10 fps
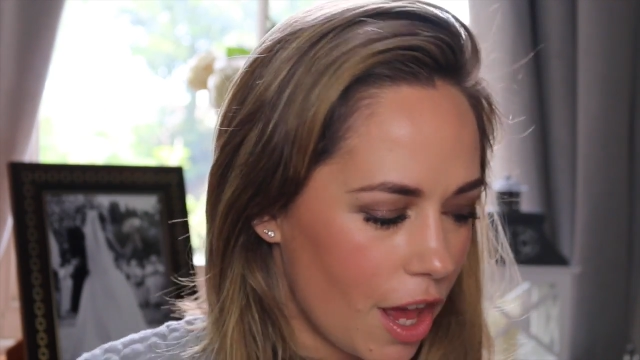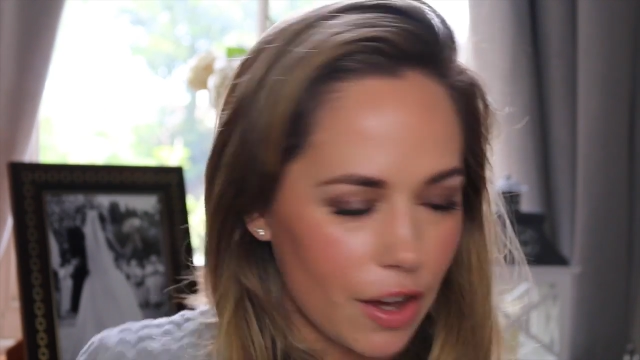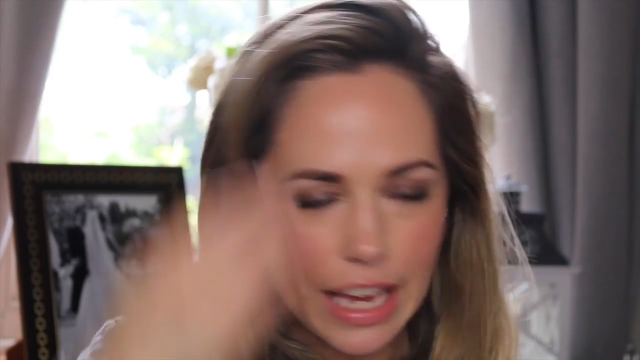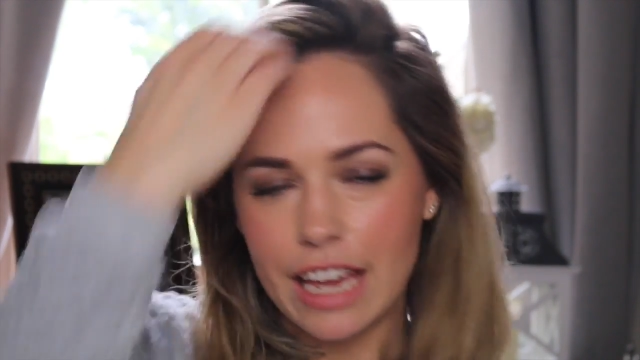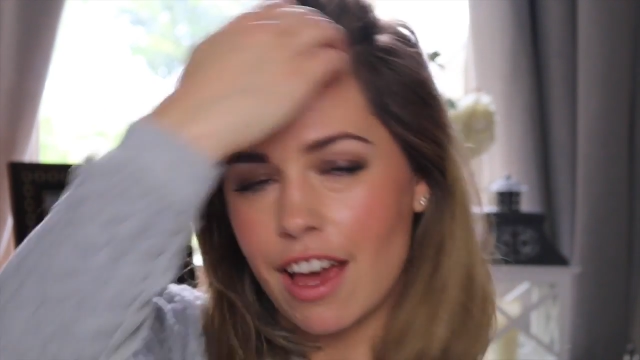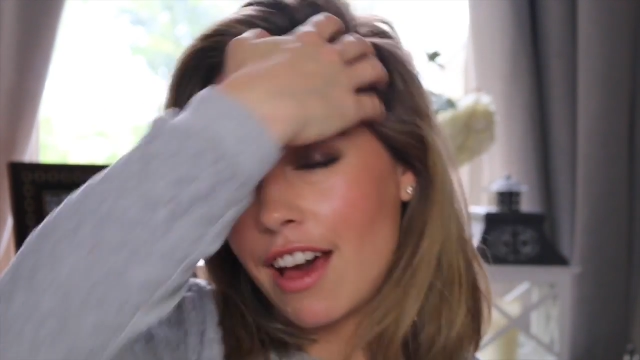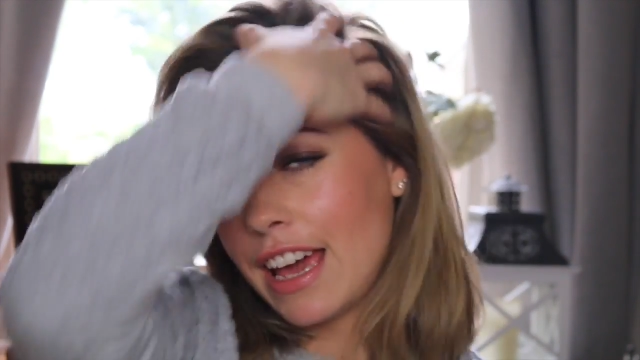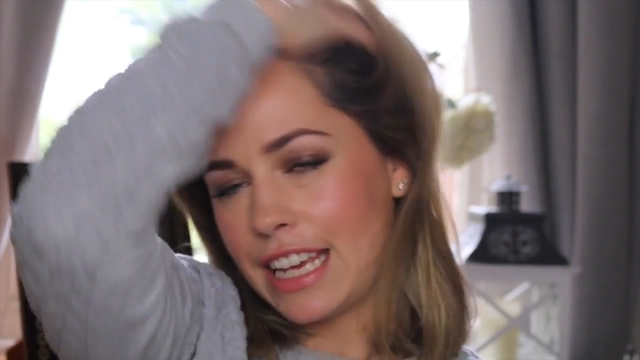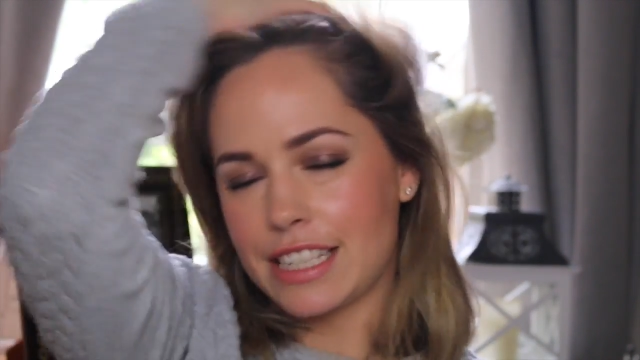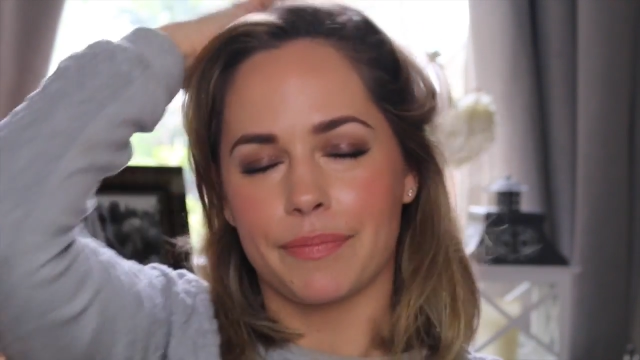Okay
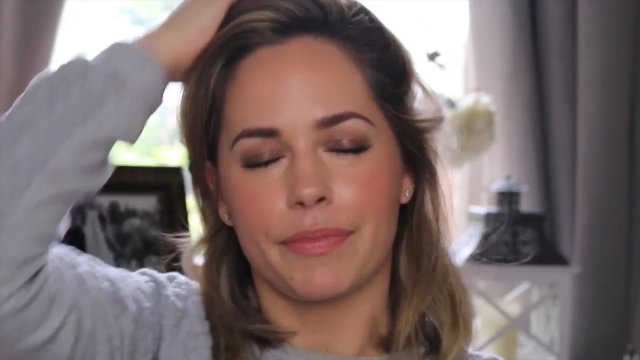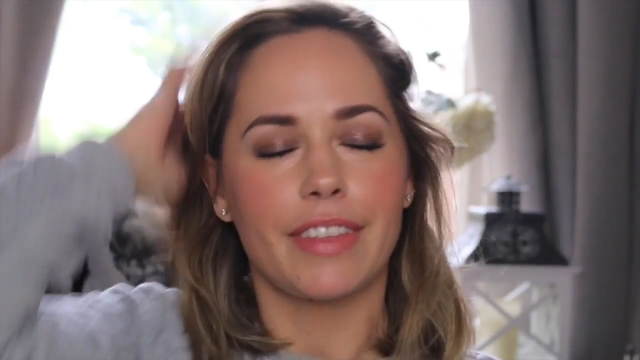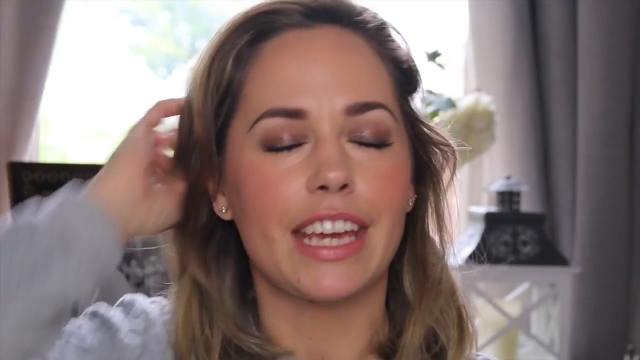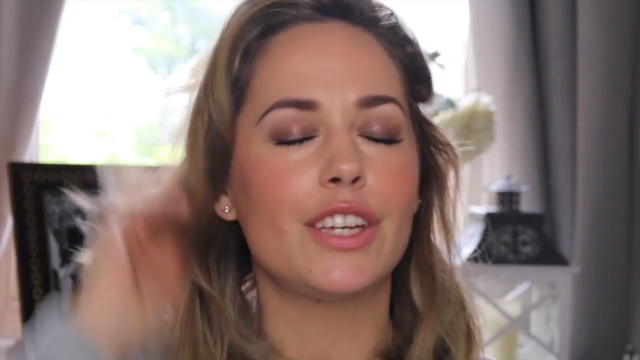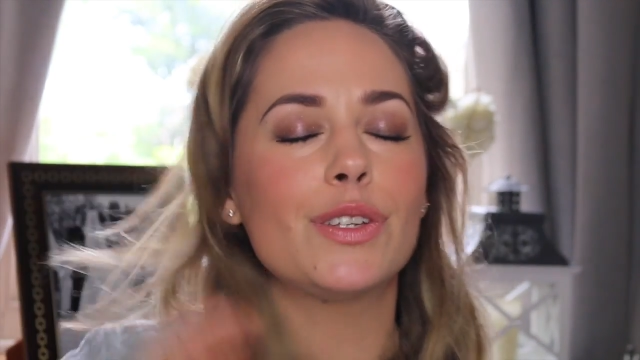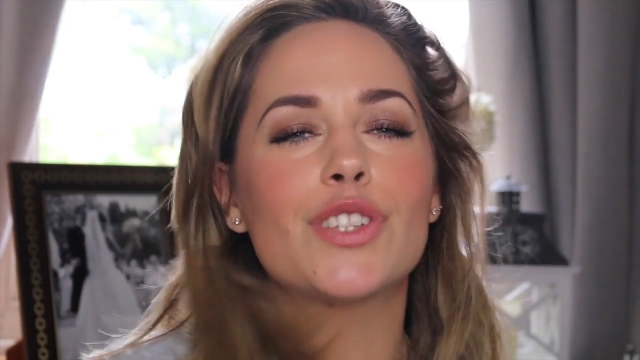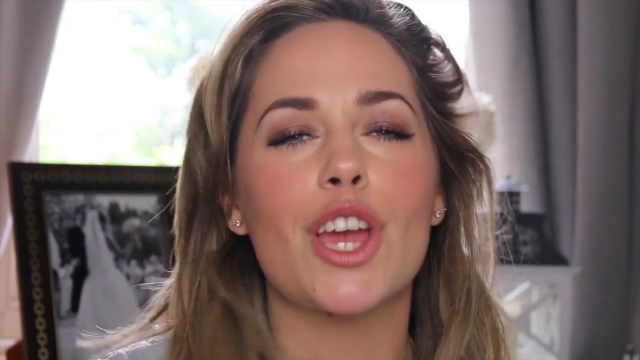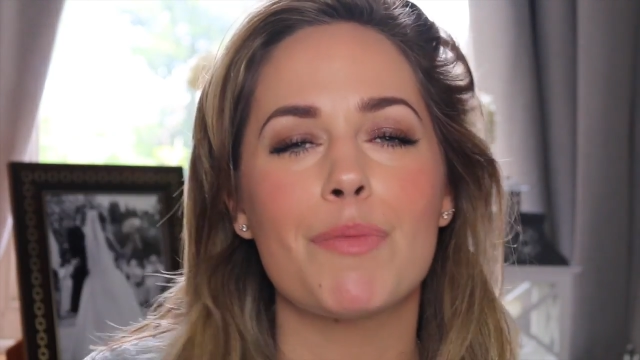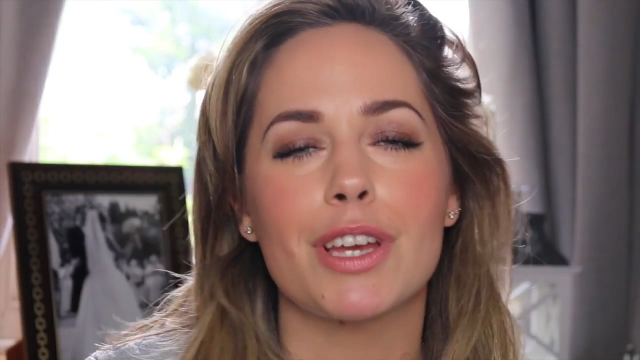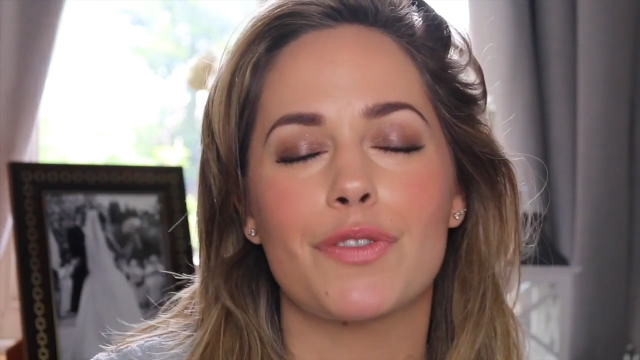guys, thank you
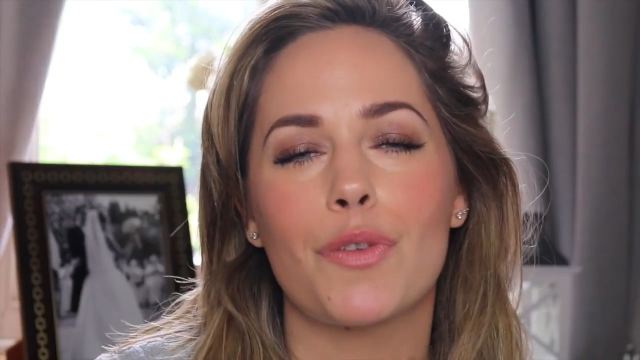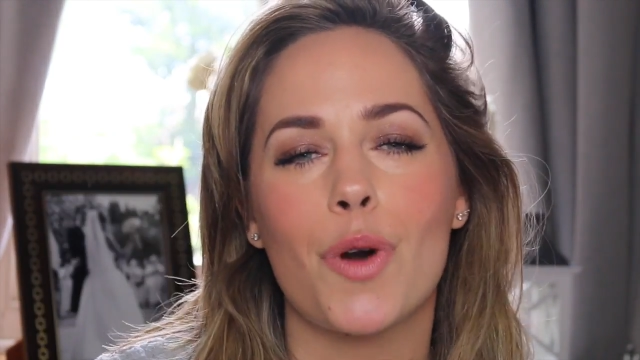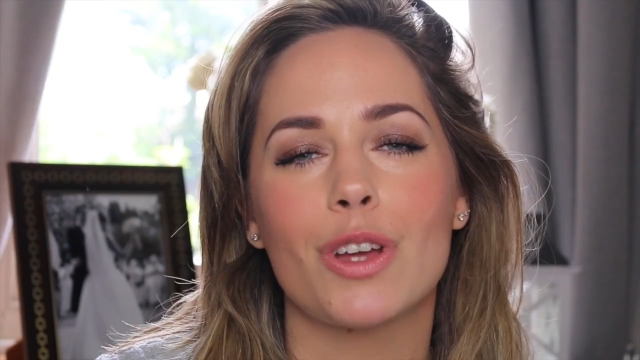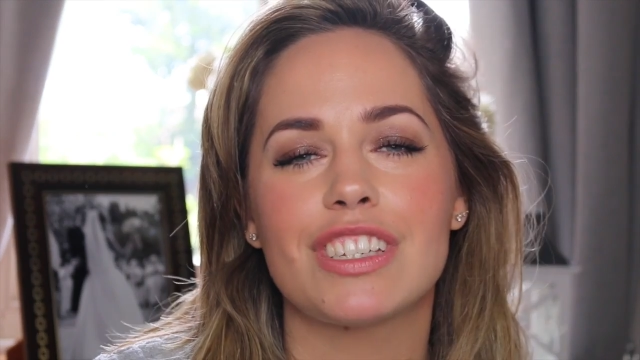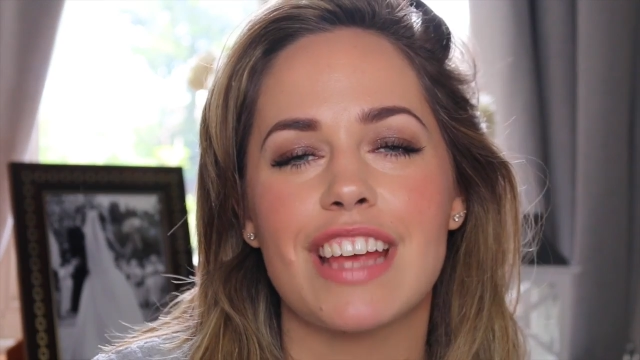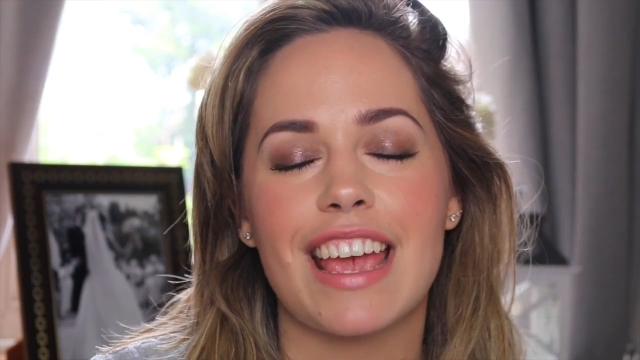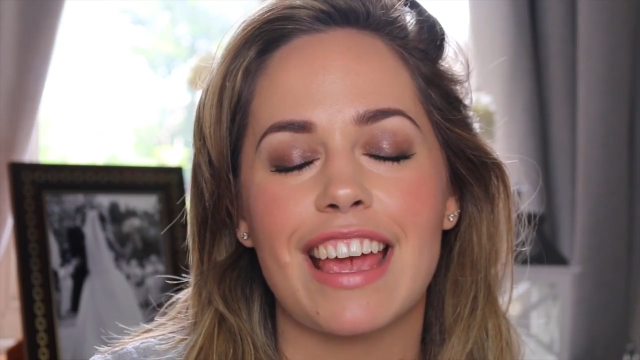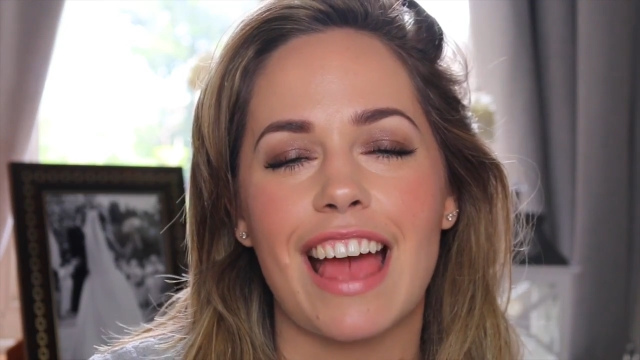so much for watching